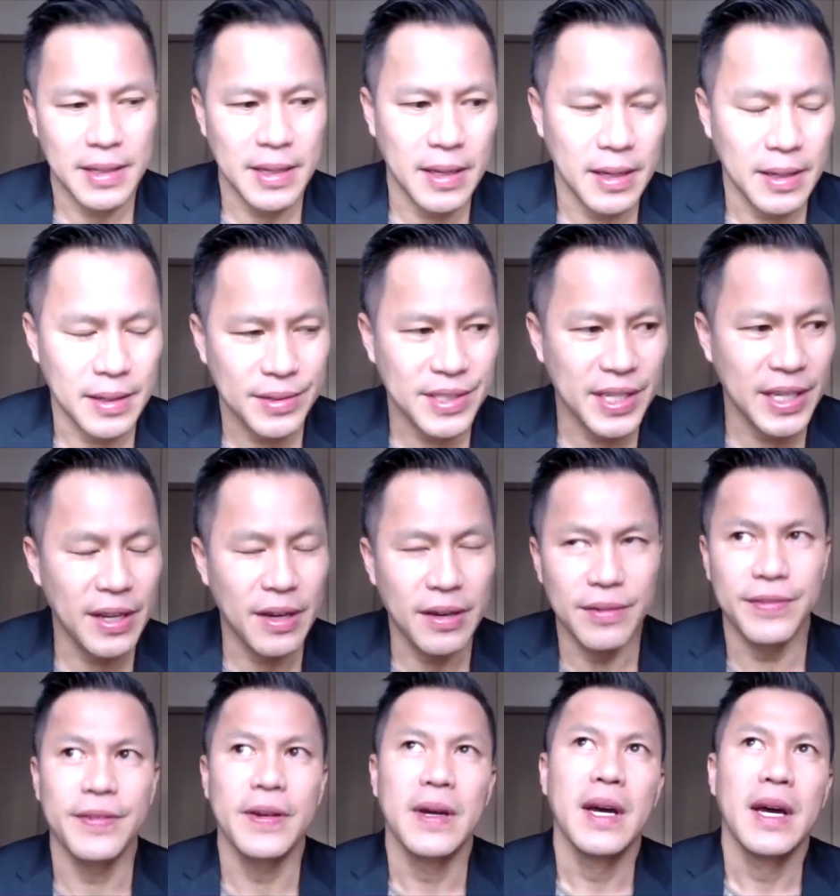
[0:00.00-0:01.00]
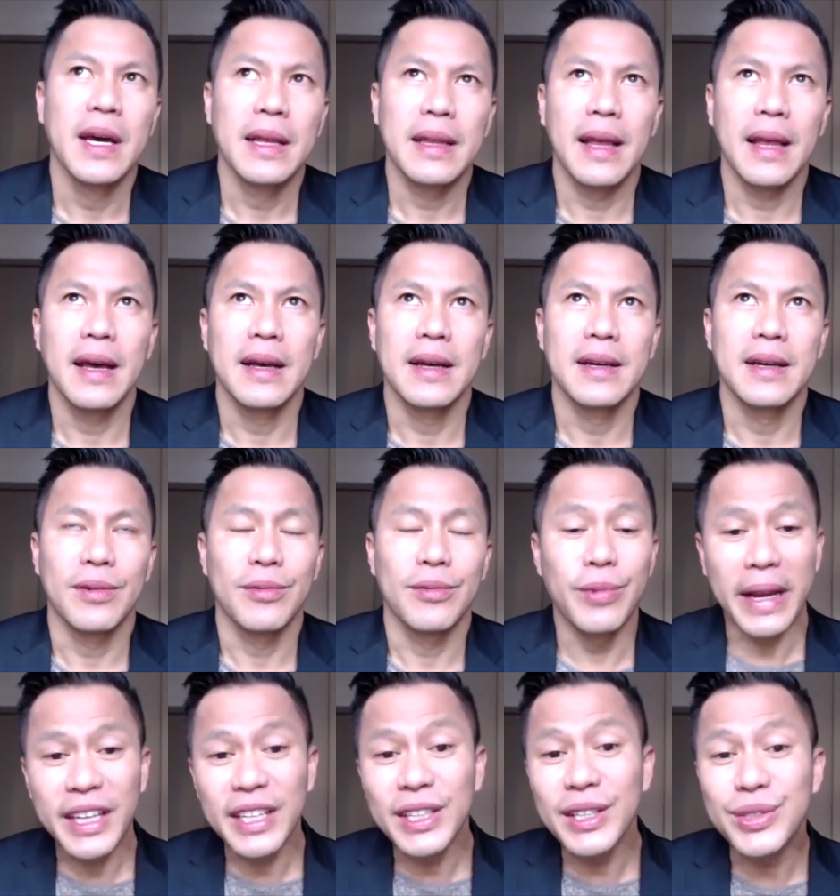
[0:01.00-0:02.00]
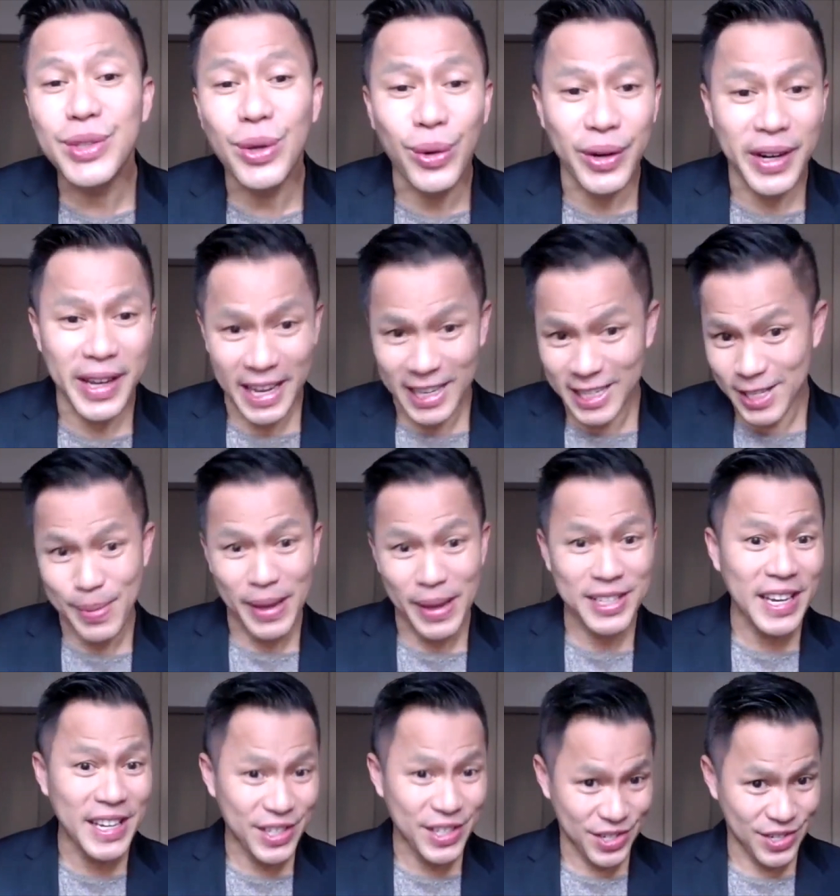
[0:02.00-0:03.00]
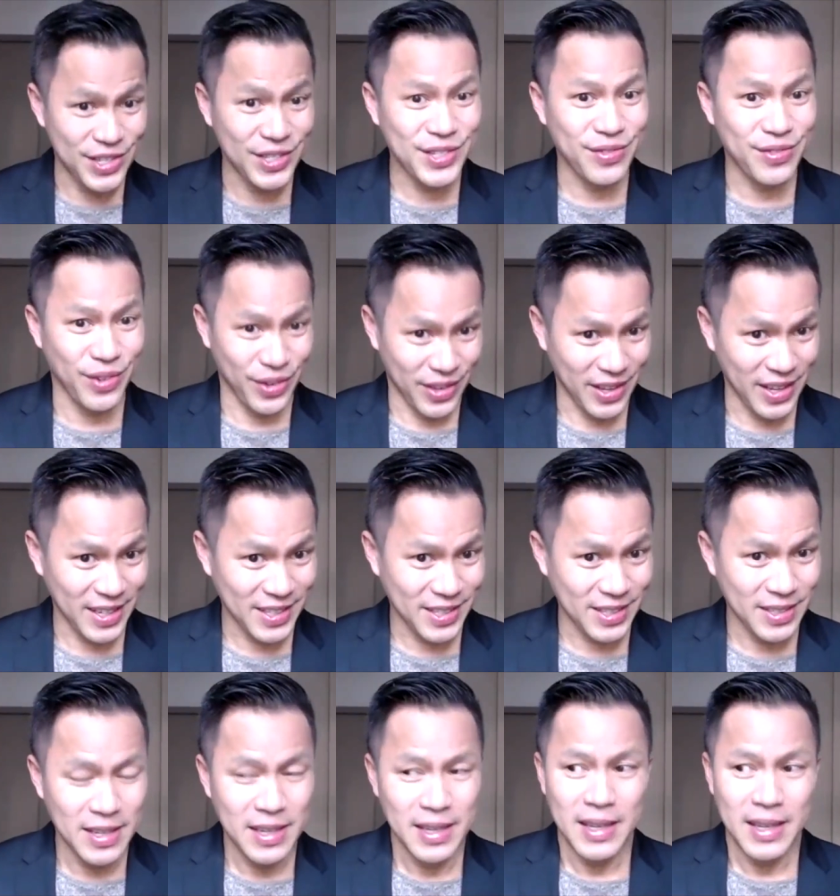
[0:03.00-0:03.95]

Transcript: set of regulatory expectations for this.